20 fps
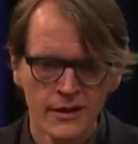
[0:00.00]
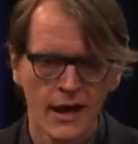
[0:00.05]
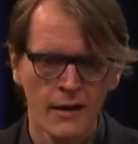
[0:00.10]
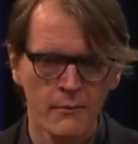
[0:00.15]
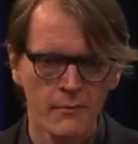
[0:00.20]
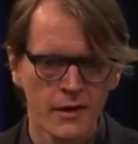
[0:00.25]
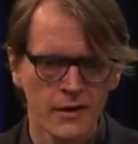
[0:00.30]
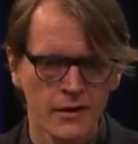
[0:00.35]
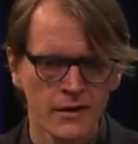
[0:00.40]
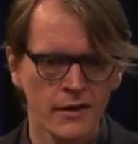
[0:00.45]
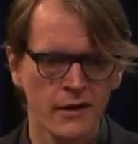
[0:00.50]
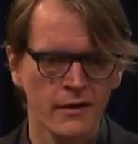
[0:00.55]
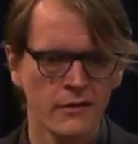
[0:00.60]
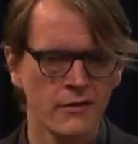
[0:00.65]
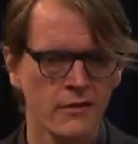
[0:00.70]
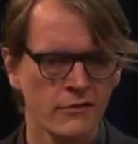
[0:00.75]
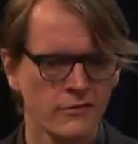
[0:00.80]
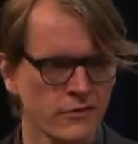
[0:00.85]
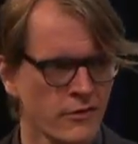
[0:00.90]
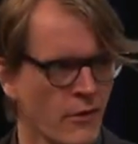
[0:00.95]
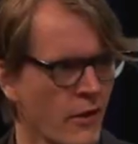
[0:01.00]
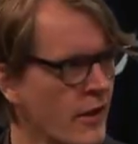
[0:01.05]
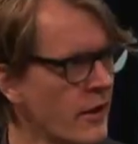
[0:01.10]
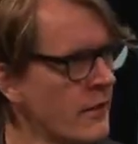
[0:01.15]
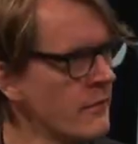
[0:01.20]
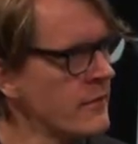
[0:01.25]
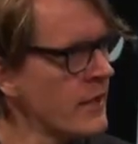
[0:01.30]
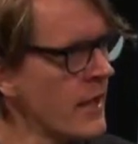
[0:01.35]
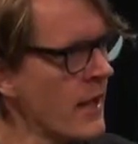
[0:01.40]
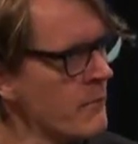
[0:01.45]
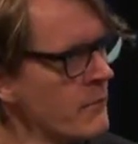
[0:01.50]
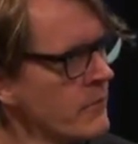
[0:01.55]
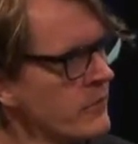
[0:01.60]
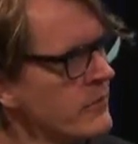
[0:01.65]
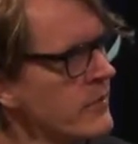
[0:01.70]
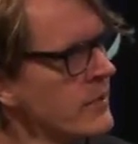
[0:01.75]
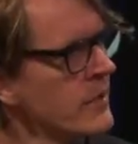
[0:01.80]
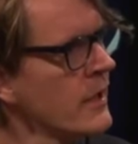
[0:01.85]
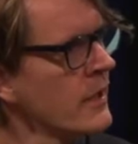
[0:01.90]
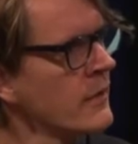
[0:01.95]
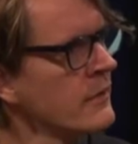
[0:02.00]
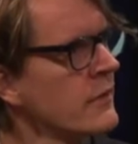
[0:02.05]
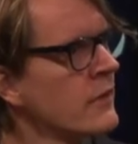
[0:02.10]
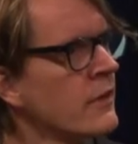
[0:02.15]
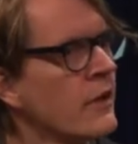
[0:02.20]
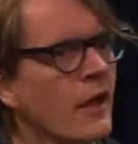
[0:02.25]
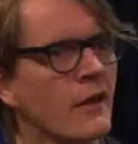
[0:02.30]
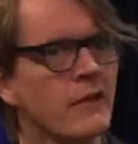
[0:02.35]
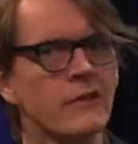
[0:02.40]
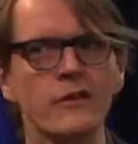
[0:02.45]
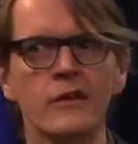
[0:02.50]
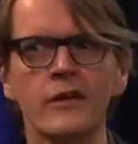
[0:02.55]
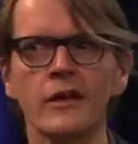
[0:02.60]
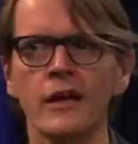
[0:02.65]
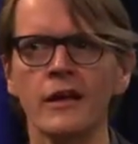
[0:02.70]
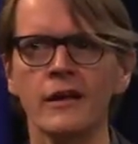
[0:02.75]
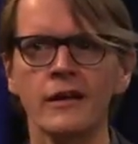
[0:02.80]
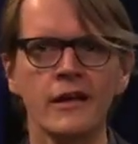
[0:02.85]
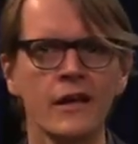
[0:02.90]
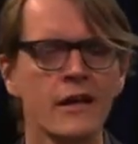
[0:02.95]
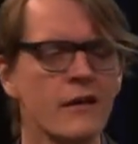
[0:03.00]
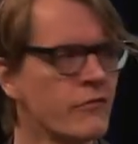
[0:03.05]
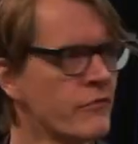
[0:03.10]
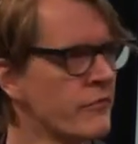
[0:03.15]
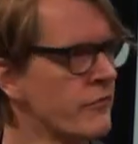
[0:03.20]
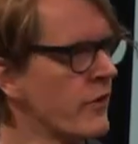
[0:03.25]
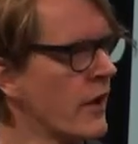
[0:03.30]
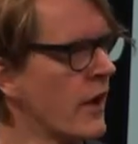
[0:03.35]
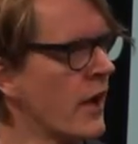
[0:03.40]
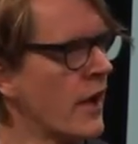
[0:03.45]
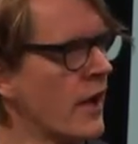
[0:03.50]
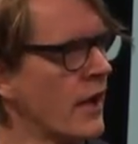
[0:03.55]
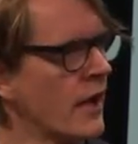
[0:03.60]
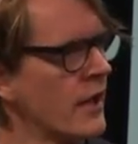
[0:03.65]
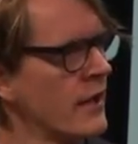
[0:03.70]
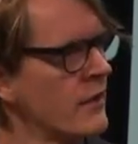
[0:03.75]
I mean, at, so, at the embassy can can can give uh,